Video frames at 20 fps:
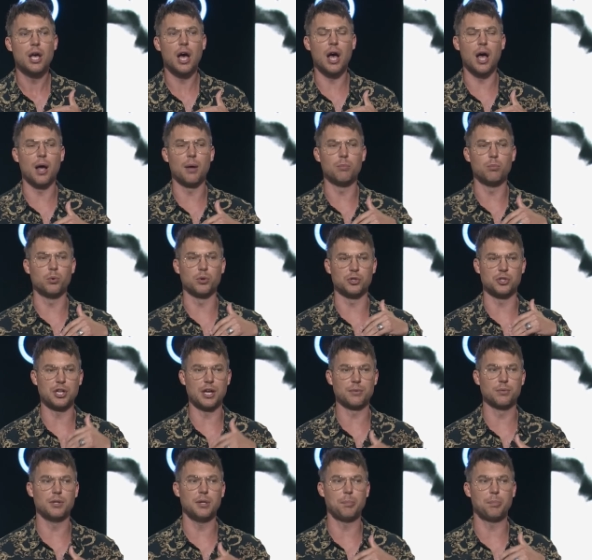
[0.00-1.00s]
um, we're
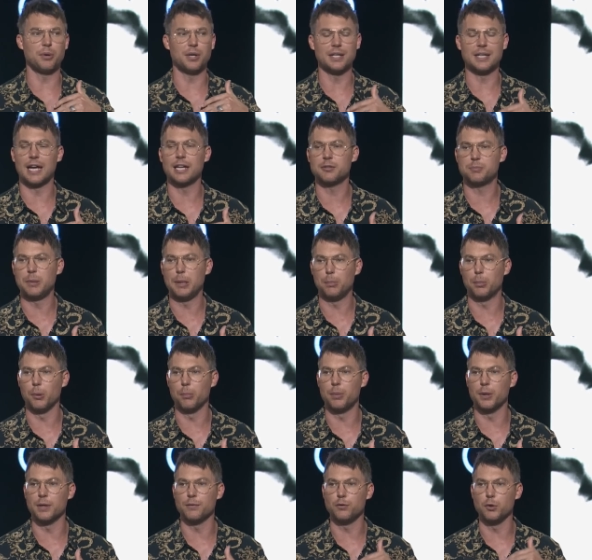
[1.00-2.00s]
generally pretty nice
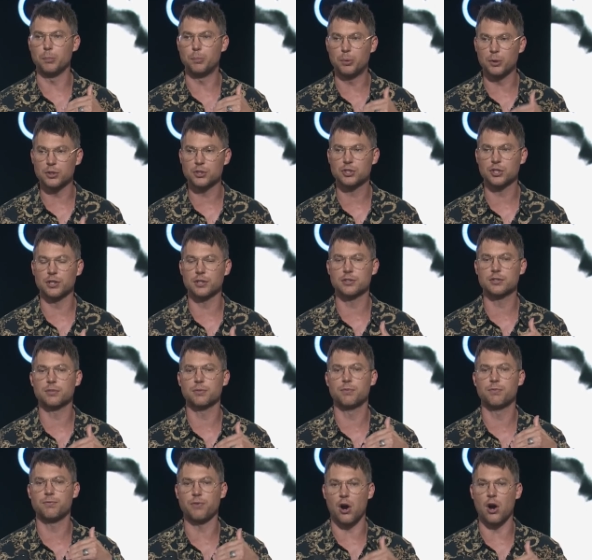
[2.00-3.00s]
people, but if you push us
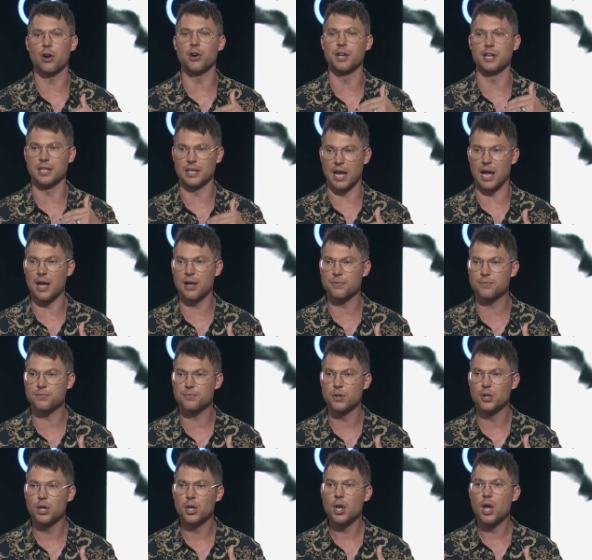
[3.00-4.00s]
far
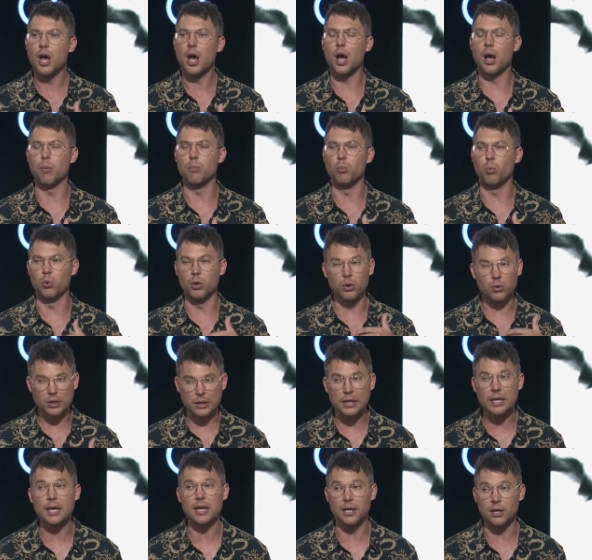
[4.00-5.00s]
enough, um, we'll
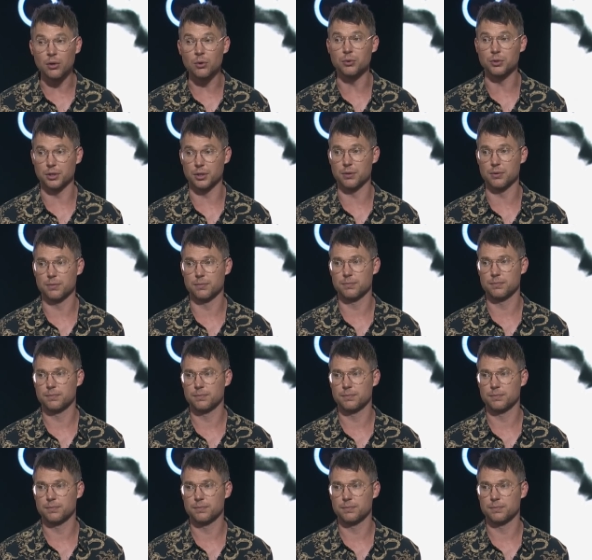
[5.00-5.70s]
kill you